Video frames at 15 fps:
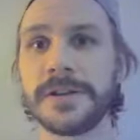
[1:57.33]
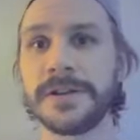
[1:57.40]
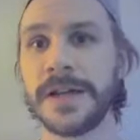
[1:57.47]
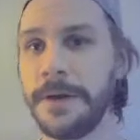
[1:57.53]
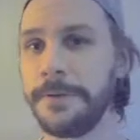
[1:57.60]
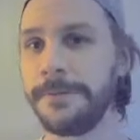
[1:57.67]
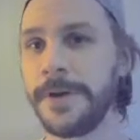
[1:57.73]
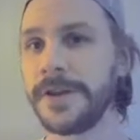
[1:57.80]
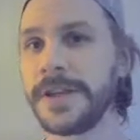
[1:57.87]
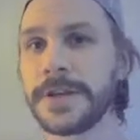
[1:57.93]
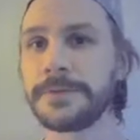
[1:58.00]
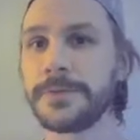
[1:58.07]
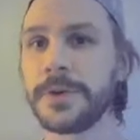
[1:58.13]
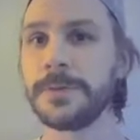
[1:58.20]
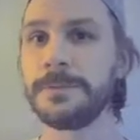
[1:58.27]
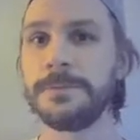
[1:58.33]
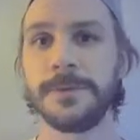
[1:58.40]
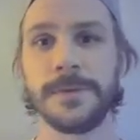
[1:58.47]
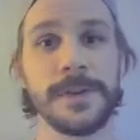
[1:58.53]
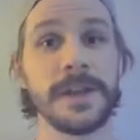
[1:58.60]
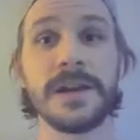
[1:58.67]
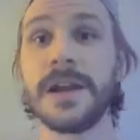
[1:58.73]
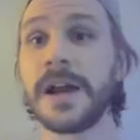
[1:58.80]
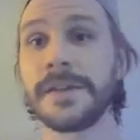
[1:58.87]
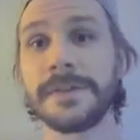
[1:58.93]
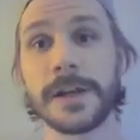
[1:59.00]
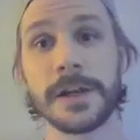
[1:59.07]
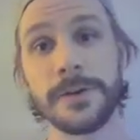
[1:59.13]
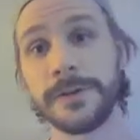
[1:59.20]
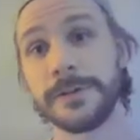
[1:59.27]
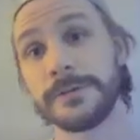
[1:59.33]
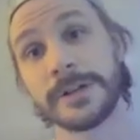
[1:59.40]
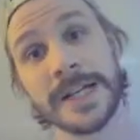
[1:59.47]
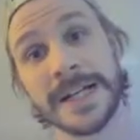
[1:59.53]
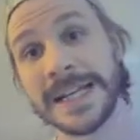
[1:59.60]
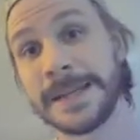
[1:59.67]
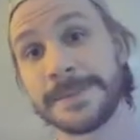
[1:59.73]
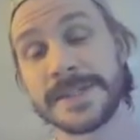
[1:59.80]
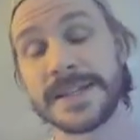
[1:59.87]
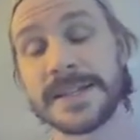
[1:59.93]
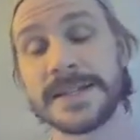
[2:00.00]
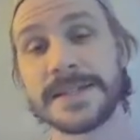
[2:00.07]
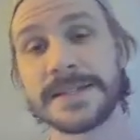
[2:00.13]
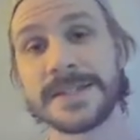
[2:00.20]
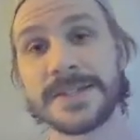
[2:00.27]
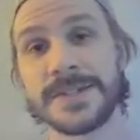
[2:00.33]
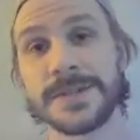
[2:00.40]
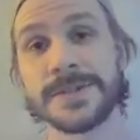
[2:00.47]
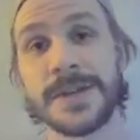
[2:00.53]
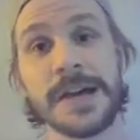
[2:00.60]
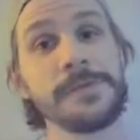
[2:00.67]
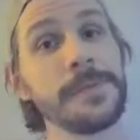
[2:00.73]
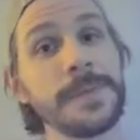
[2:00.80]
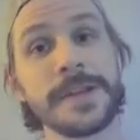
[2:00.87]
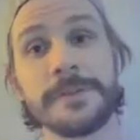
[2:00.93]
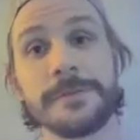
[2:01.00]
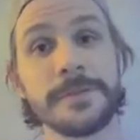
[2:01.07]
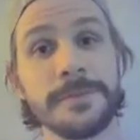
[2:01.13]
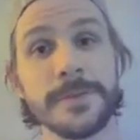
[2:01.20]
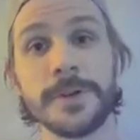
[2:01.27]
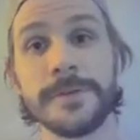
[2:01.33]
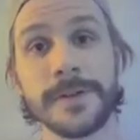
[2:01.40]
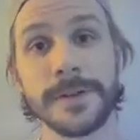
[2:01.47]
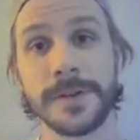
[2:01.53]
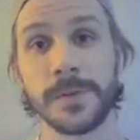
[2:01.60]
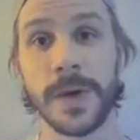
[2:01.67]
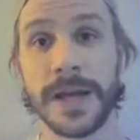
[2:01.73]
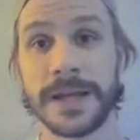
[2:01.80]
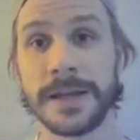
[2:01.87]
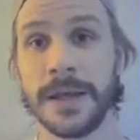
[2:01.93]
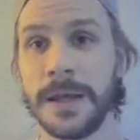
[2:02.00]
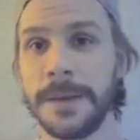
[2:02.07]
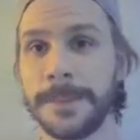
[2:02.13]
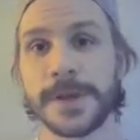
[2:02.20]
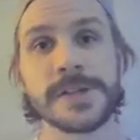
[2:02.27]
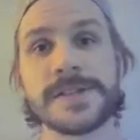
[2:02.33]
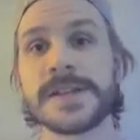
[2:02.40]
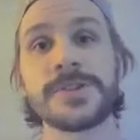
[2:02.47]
finding room for the lunar eclipses to have a bit of removal on the way, because there's